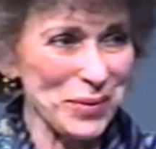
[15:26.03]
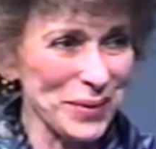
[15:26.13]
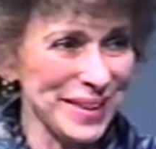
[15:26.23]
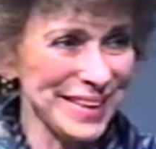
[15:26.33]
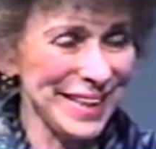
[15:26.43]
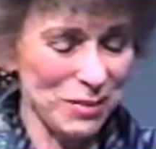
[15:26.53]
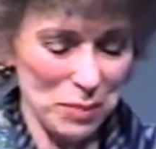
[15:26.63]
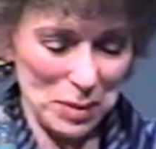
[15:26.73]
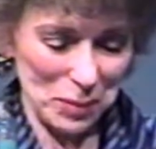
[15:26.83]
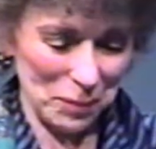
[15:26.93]
that. you can send
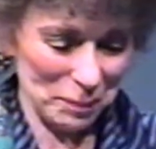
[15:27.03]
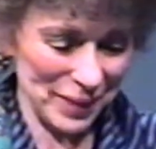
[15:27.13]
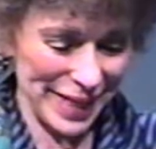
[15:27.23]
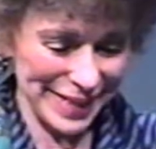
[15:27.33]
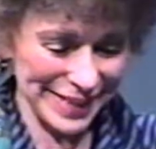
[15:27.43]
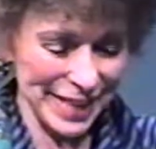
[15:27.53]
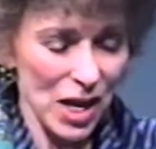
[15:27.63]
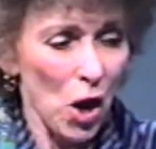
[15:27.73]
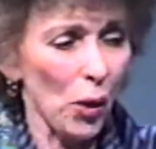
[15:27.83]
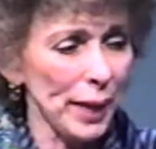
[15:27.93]
people. Yes.
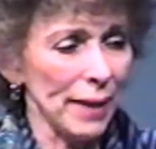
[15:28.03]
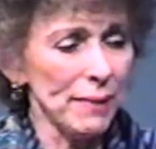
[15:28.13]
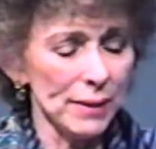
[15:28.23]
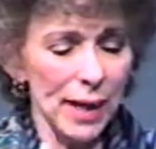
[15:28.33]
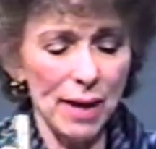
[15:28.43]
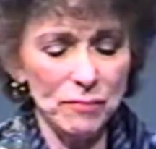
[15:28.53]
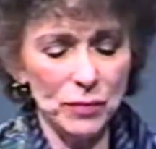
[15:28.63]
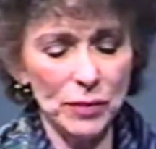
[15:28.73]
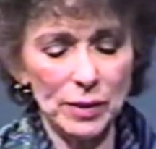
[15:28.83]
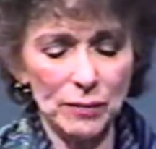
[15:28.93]
Okay, then
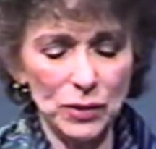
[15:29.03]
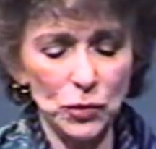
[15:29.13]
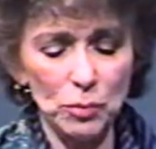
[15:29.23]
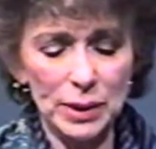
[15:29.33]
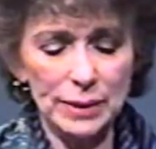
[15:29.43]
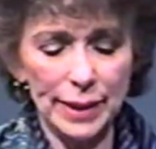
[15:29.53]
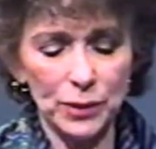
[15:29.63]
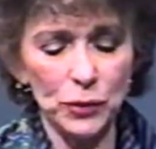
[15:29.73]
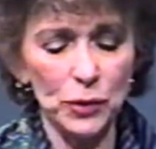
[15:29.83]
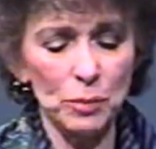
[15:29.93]
after the, the humanists,
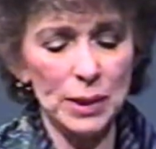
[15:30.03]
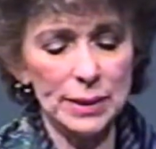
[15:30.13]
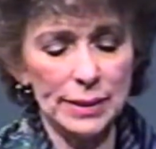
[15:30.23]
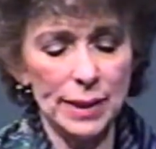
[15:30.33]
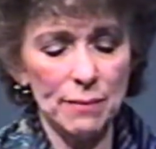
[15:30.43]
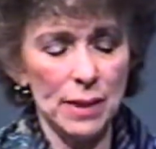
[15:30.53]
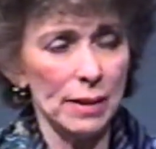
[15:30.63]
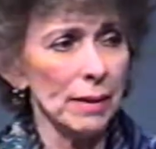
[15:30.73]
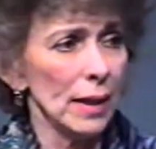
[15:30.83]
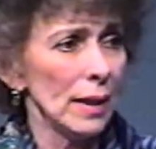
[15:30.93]
secular humanists, and
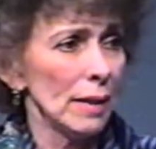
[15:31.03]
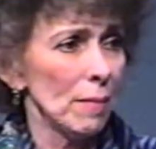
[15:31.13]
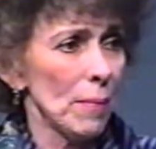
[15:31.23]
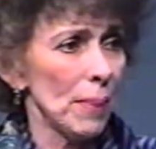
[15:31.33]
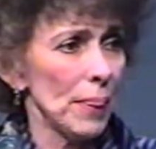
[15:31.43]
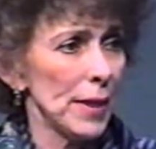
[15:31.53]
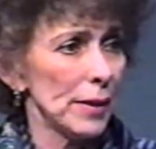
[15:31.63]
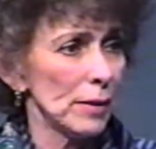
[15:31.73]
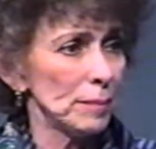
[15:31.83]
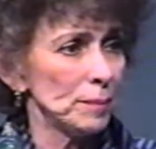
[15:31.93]
then
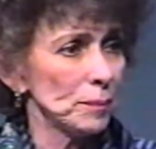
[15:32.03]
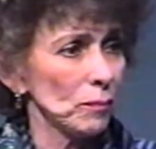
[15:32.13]
they're,